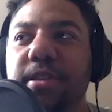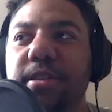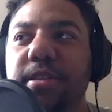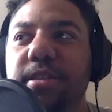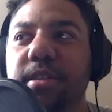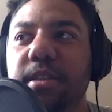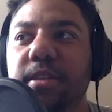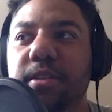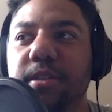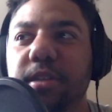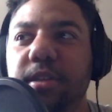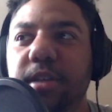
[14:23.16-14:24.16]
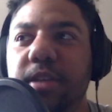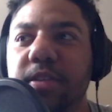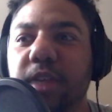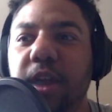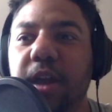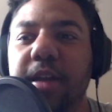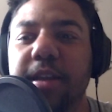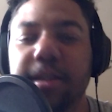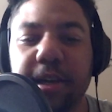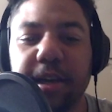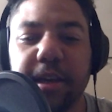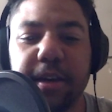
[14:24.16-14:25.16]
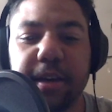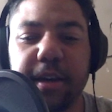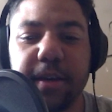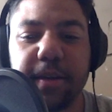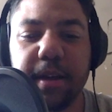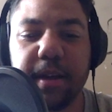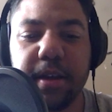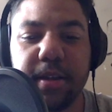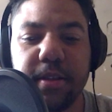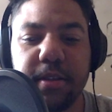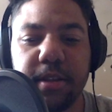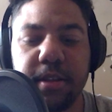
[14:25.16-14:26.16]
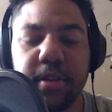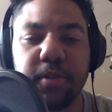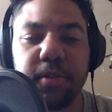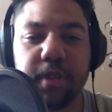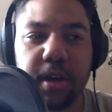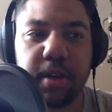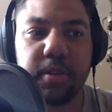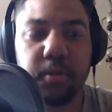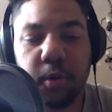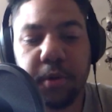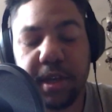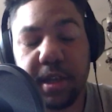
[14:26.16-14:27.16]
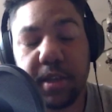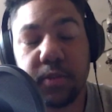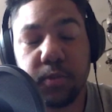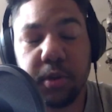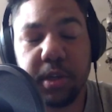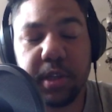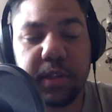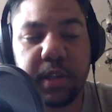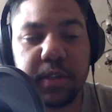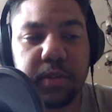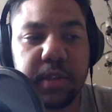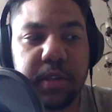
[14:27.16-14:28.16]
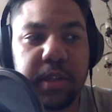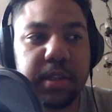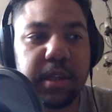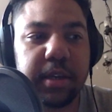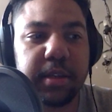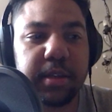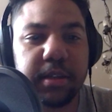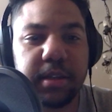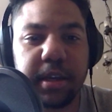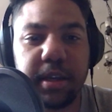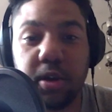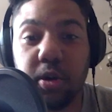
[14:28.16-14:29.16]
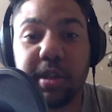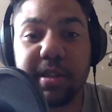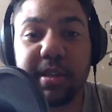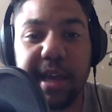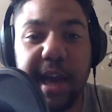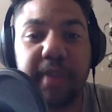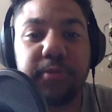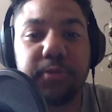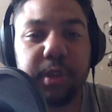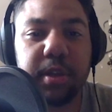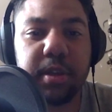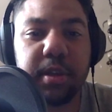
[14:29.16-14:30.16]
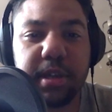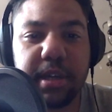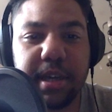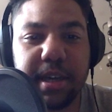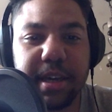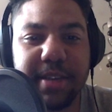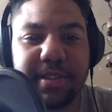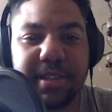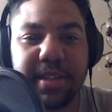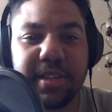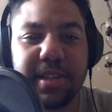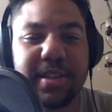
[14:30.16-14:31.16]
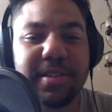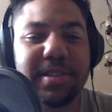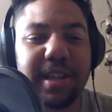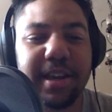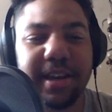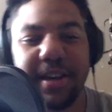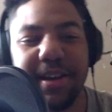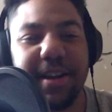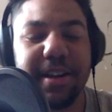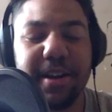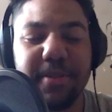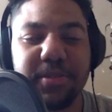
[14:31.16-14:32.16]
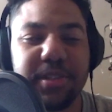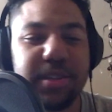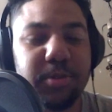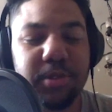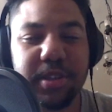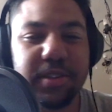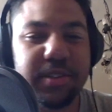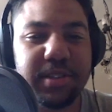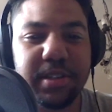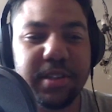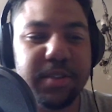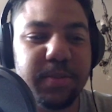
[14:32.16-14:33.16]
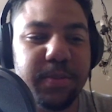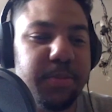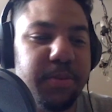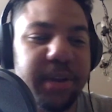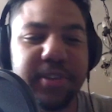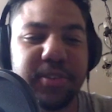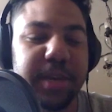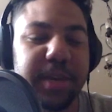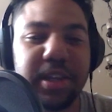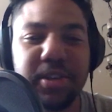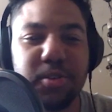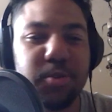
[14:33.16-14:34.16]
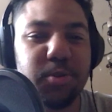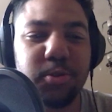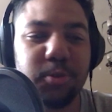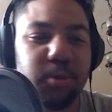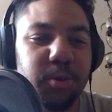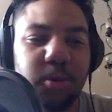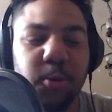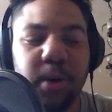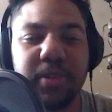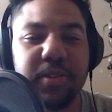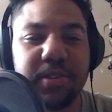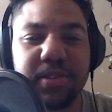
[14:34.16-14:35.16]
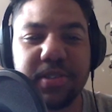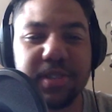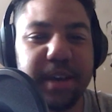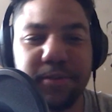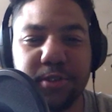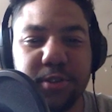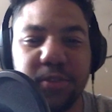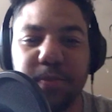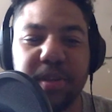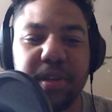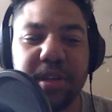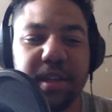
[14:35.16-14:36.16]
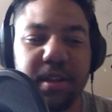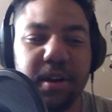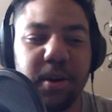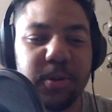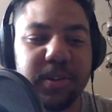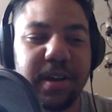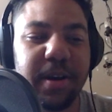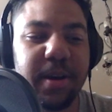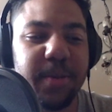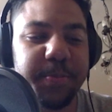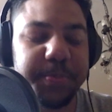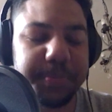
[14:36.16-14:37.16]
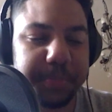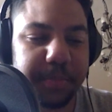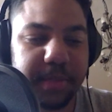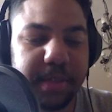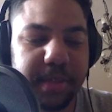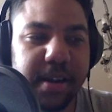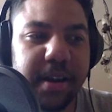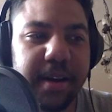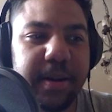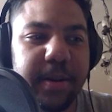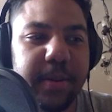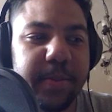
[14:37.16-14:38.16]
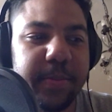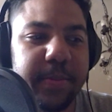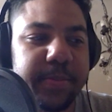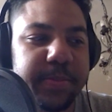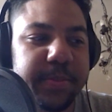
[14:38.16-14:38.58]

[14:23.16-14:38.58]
it's entirely like, you know, well, it is what it says on the tin, like a holiday advert, as it is, like, come see all these brand spanking new wonders that have just been here the whole time. And